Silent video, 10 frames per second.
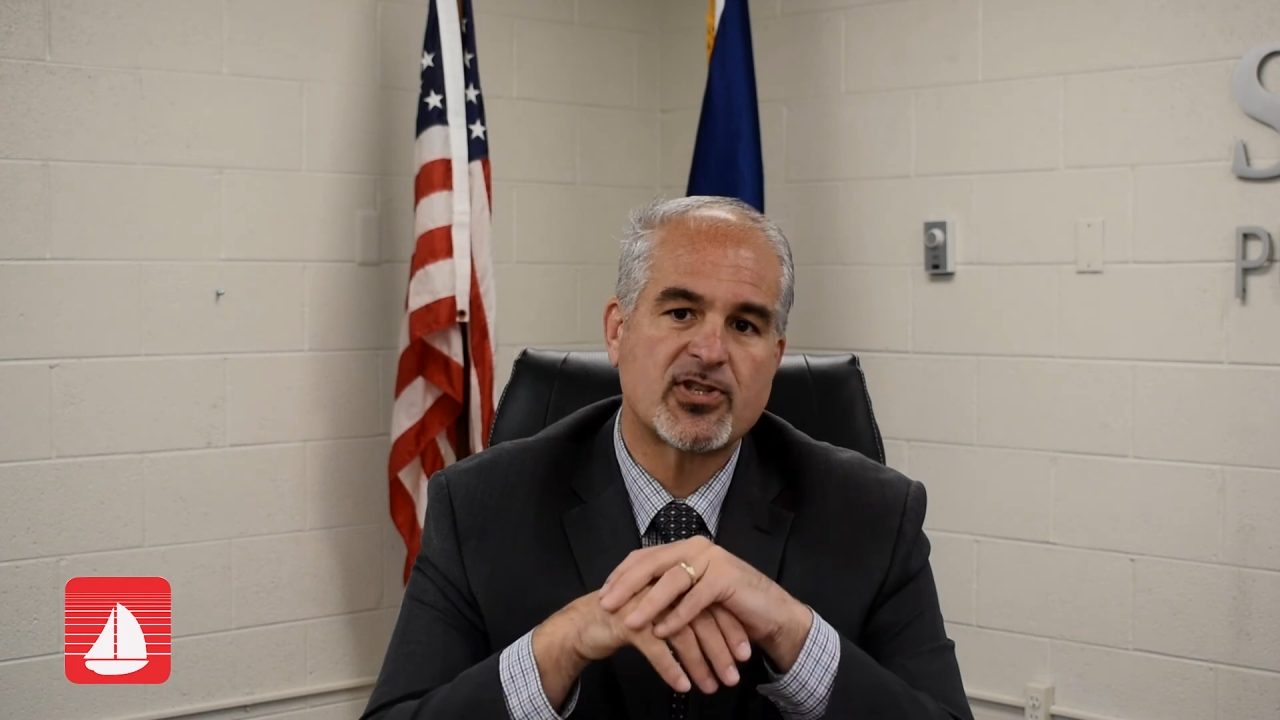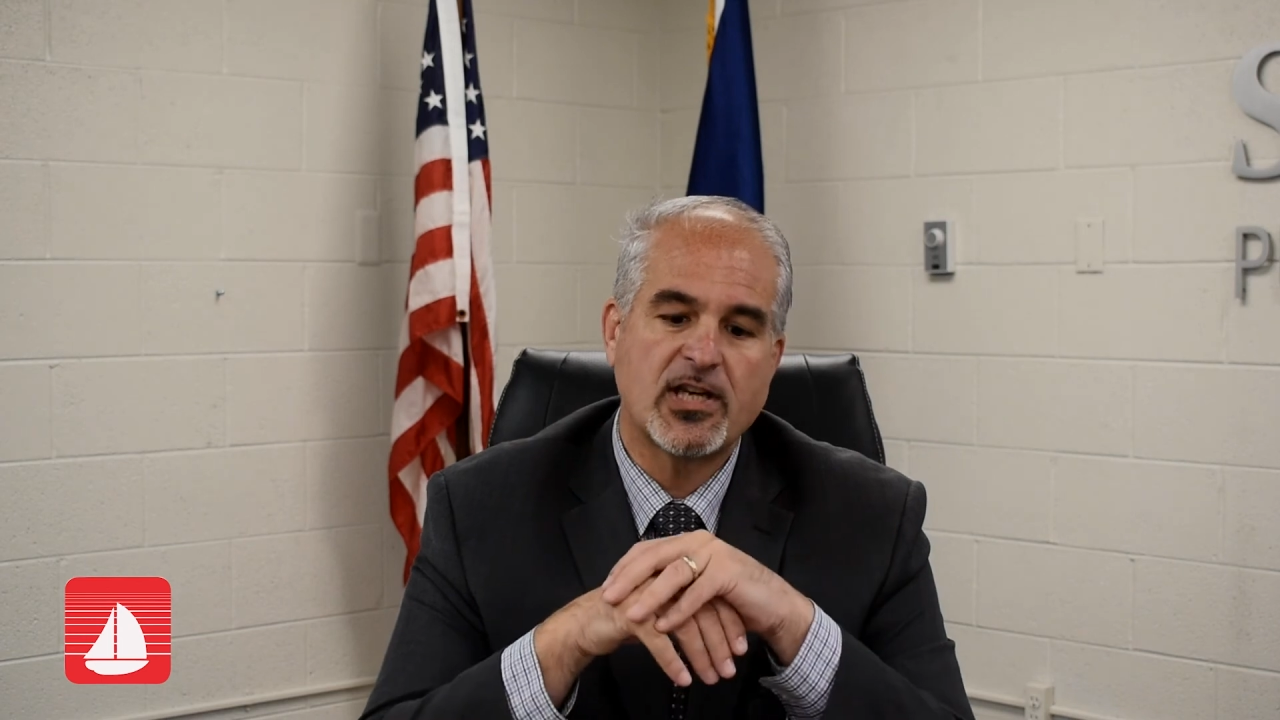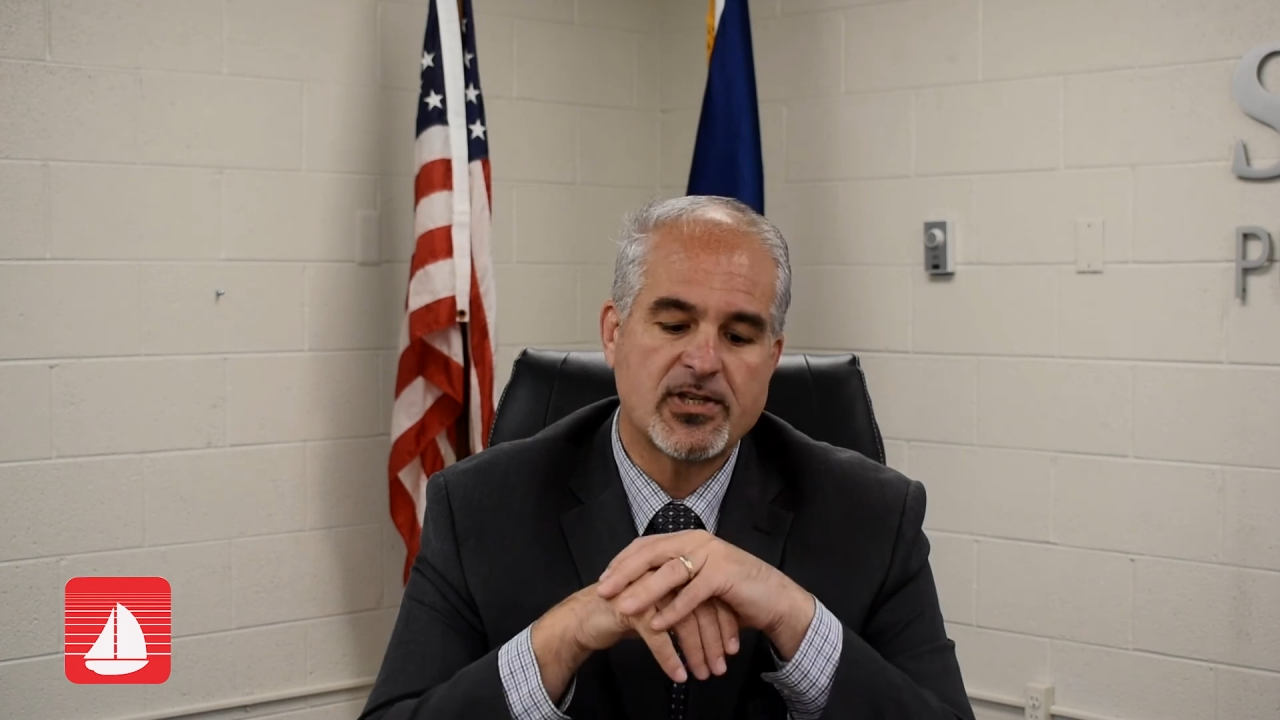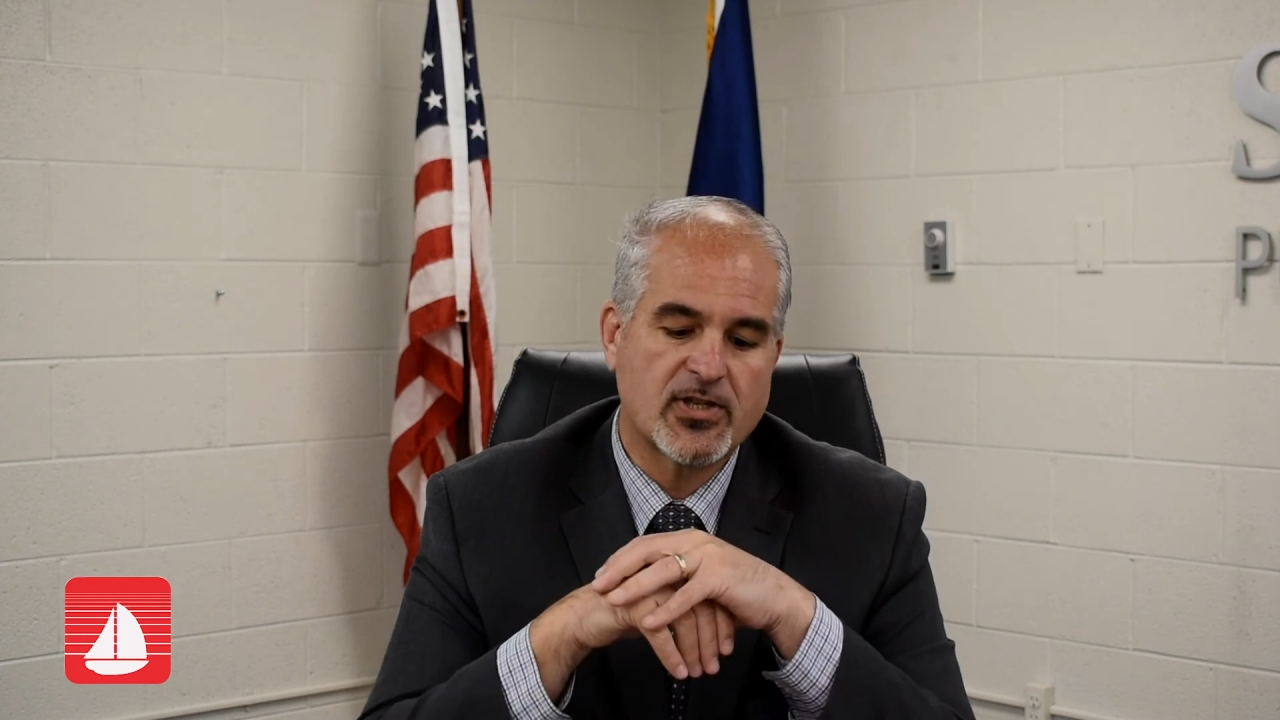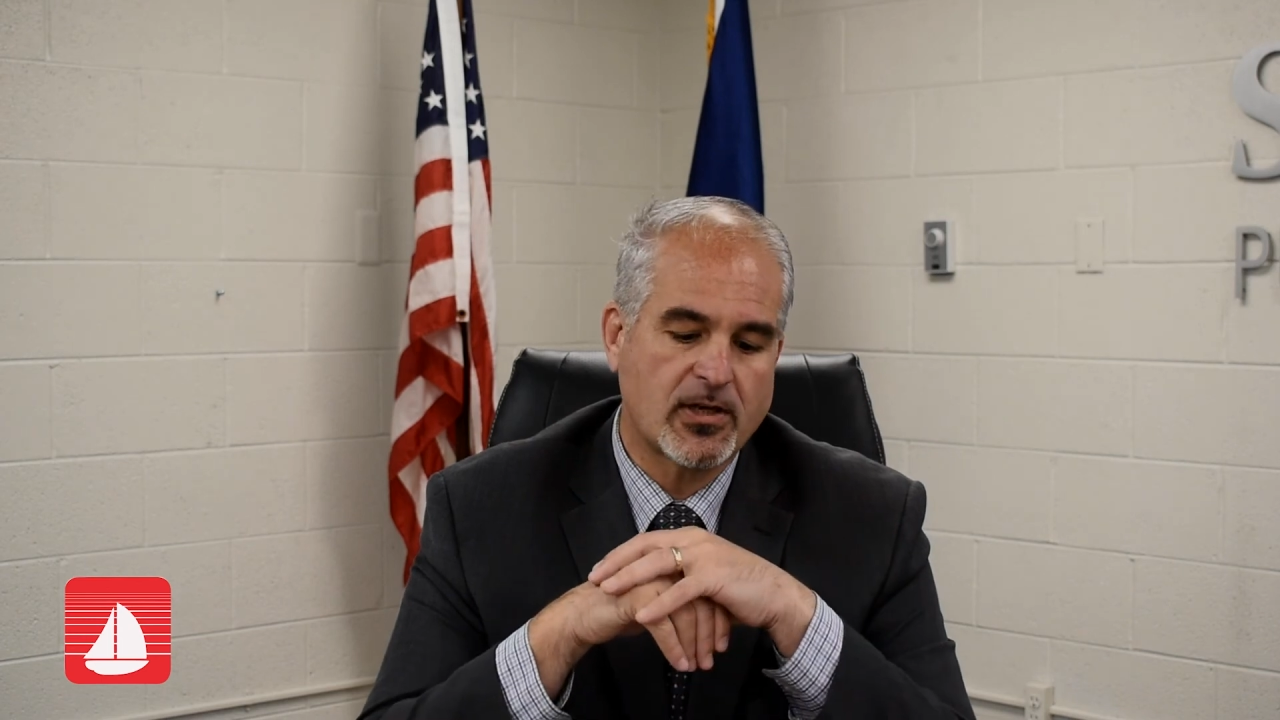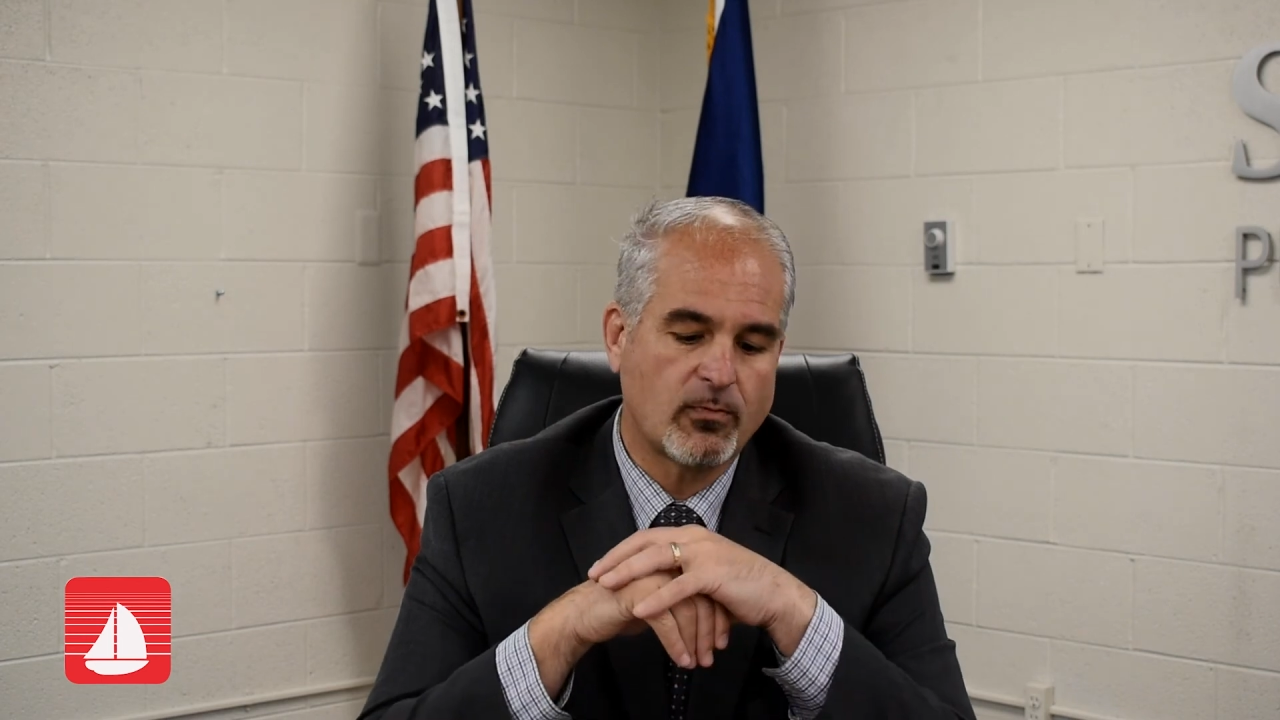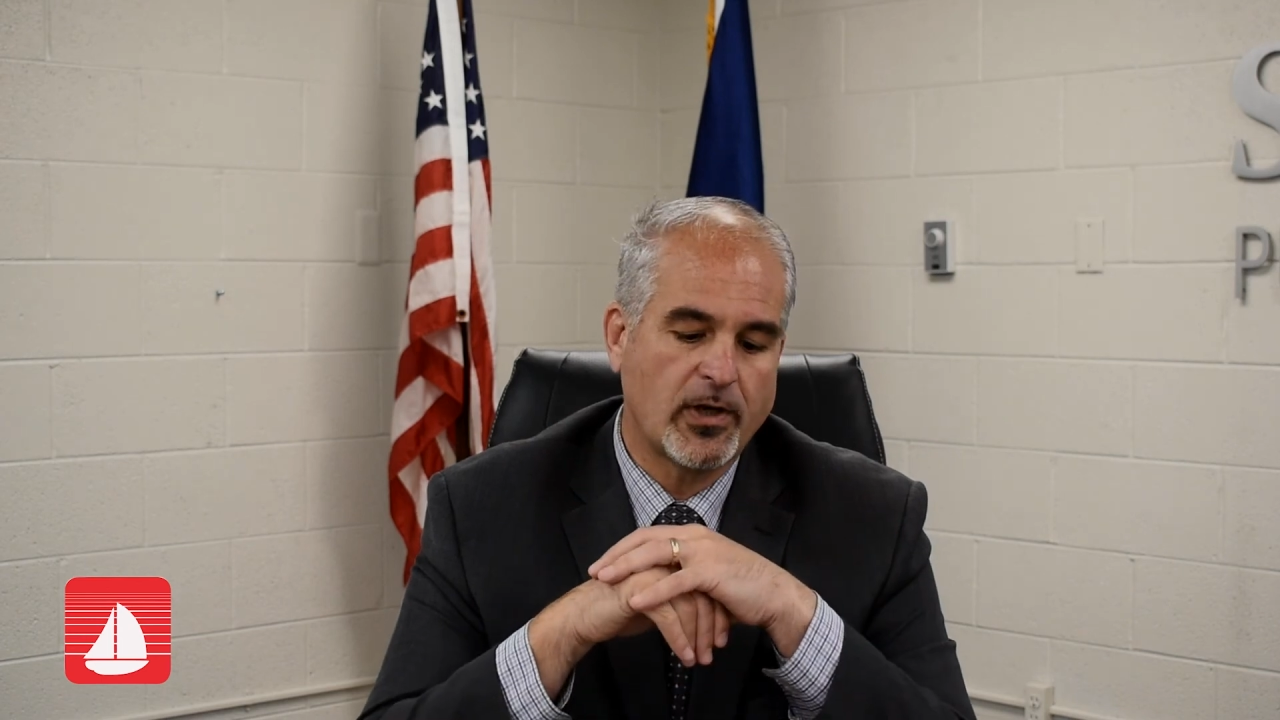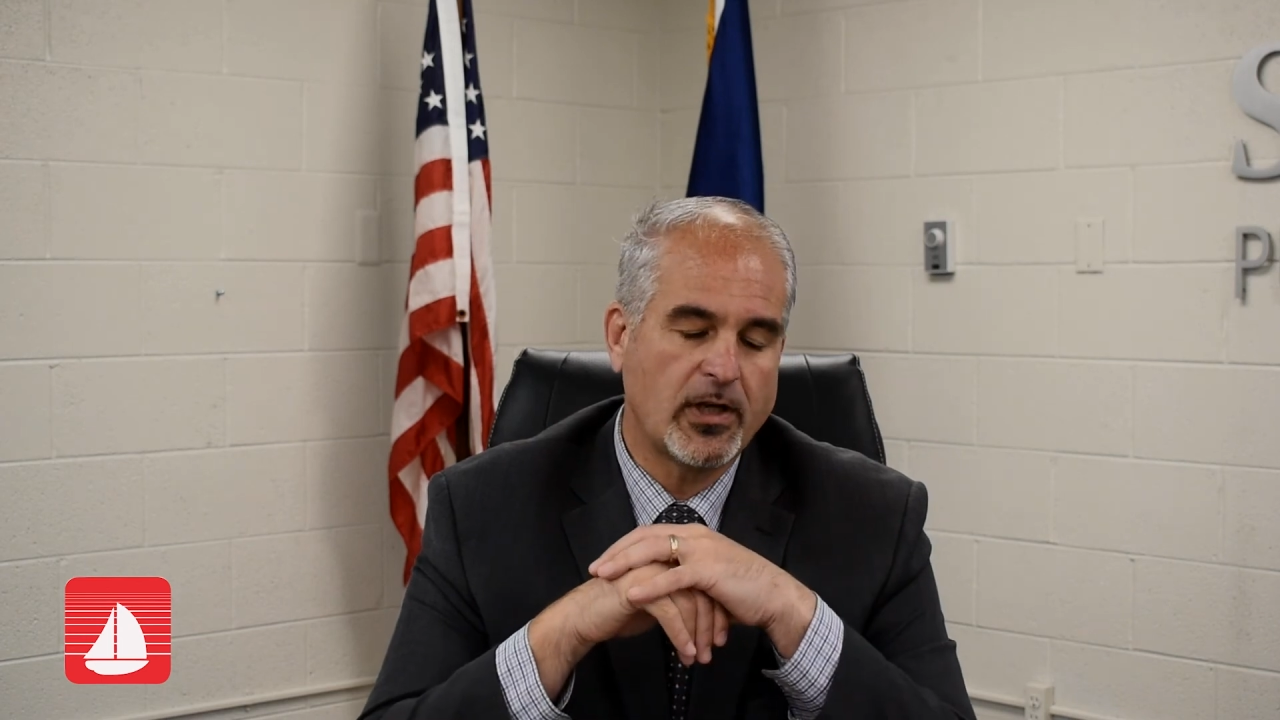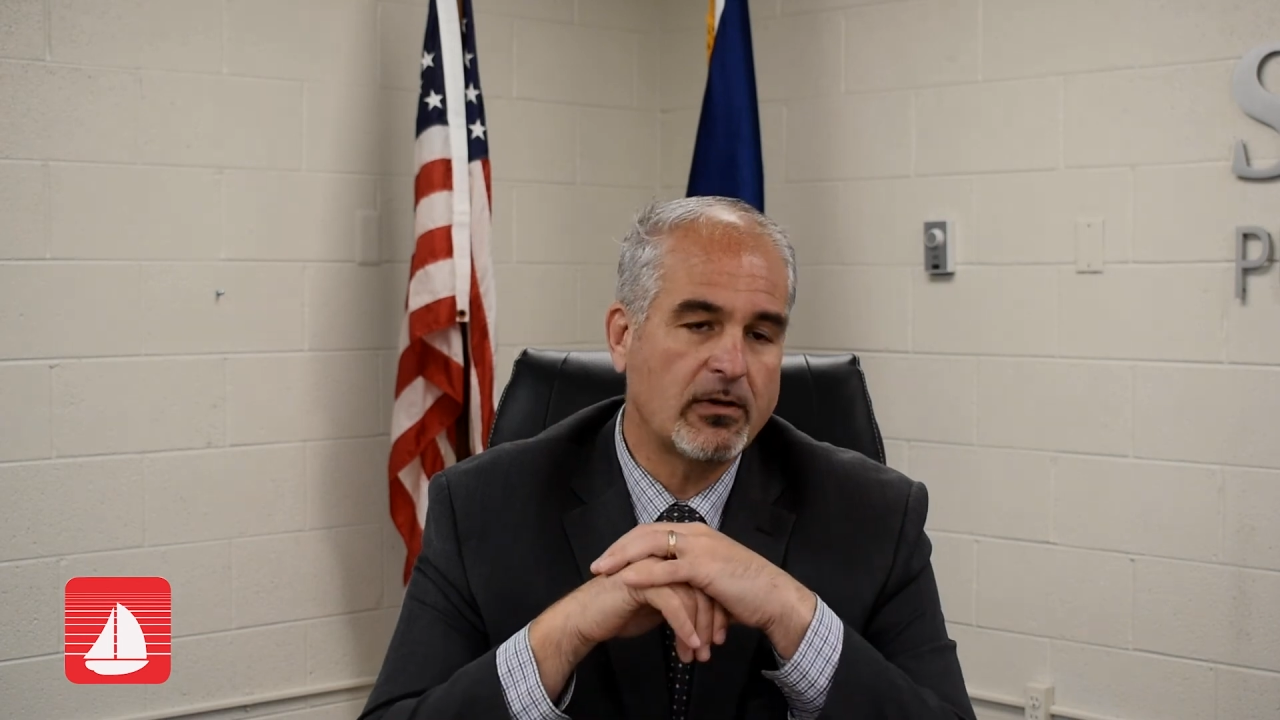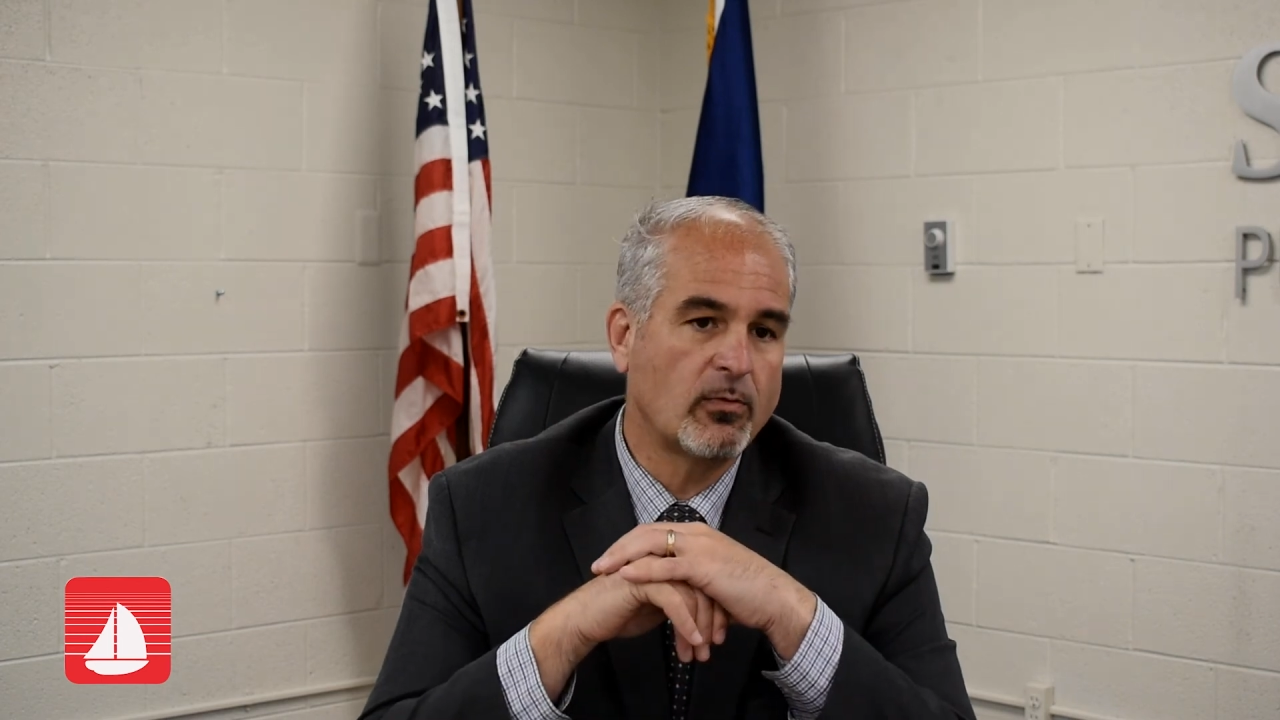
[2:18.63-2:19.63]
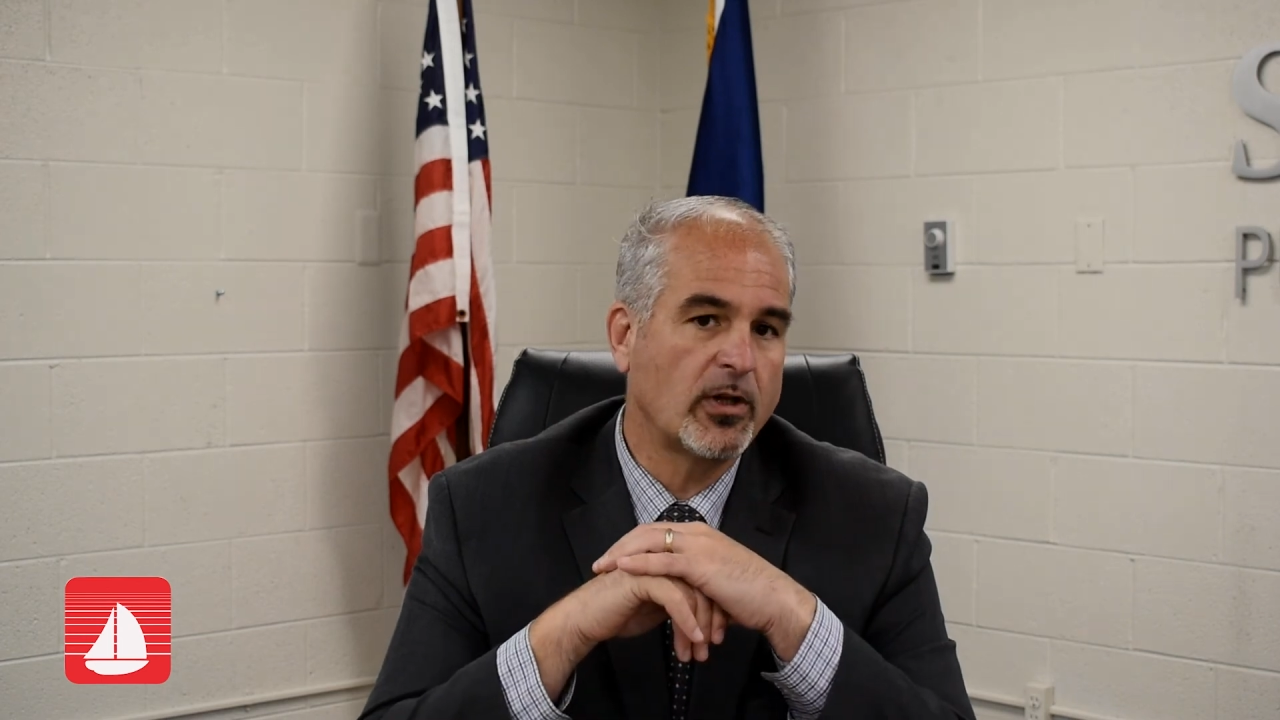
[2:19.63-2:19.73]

season and we